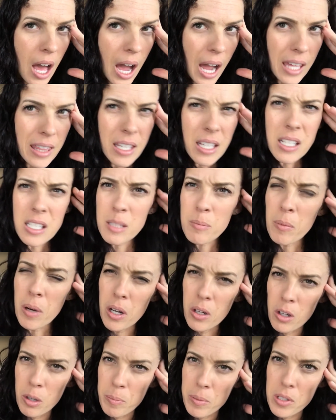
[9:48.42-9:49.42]
I think
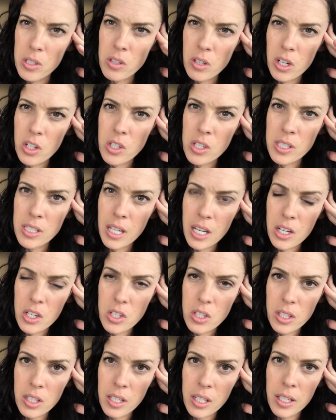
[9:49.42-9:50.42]
small group instruction's
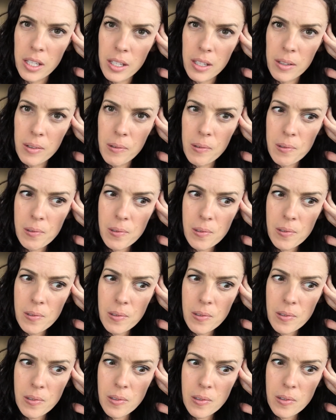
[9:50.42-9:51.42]
actually
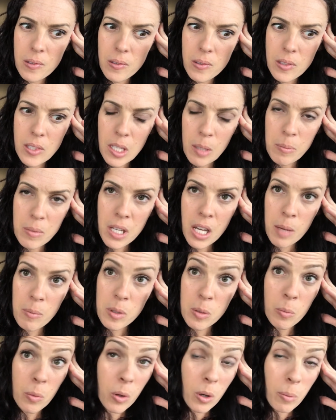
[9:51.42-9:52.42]

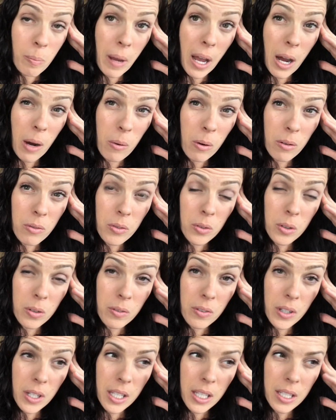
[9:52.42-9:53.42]
sometimes more powerful
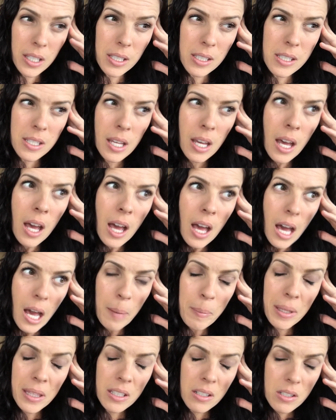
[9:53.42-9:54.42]
for kids. I
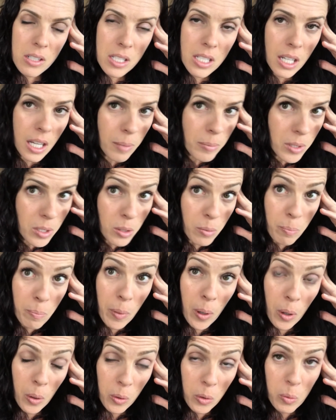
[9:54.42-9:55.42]
mean, there's time to do
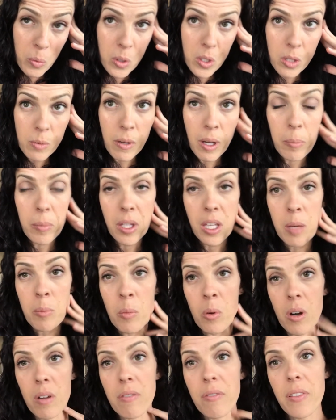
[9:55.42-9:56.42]
both, which is why I'm looking
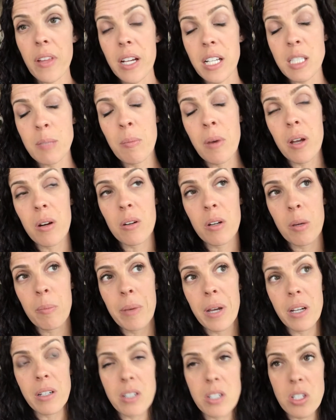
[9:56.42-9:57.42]
more at flex model
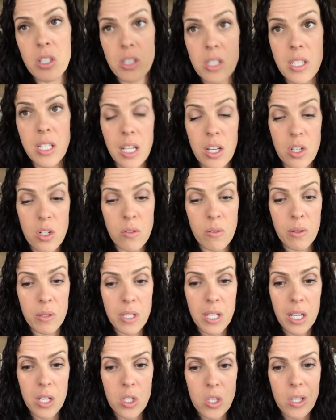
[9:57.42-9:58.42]
compared to just station
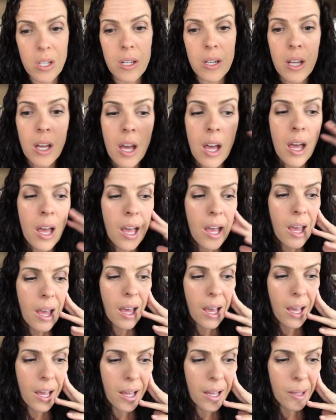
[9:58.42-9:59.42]
rotation.
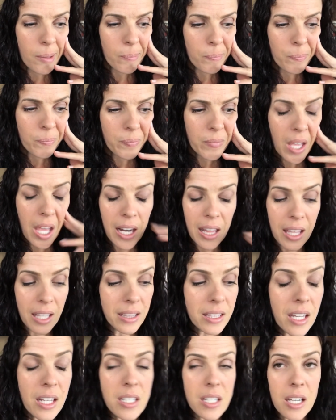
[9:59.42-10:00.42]
Um, and I
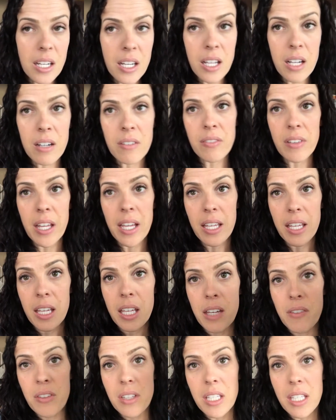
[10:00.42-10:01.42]
like the idea in here of like
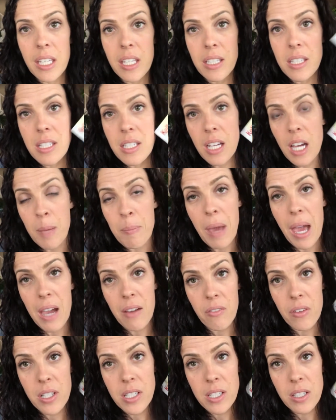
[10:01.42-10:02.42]
giving the kids time
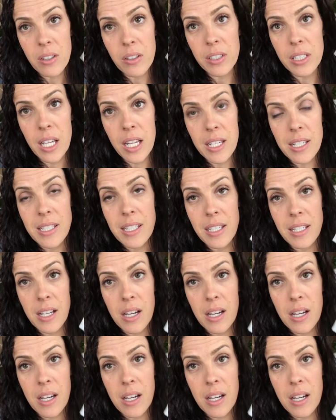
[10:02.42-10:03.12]
every single day to sit